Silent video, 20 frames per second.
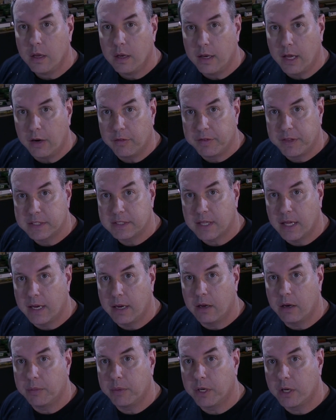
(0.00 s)
Now for this
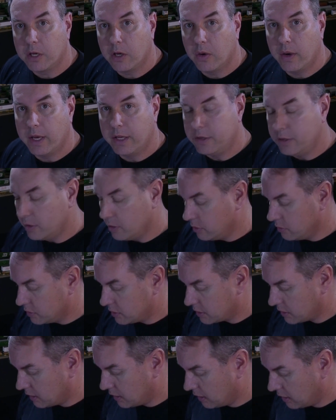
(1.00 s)
layout, I'm going to go ahead and
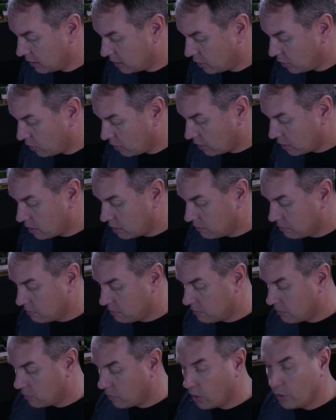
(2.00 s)
use Cork
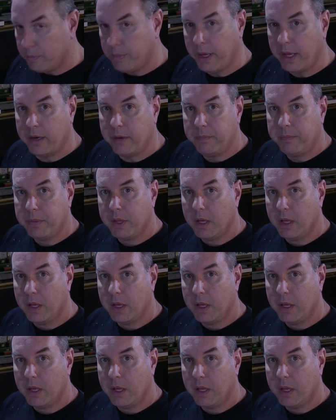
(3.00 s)
Roadbed,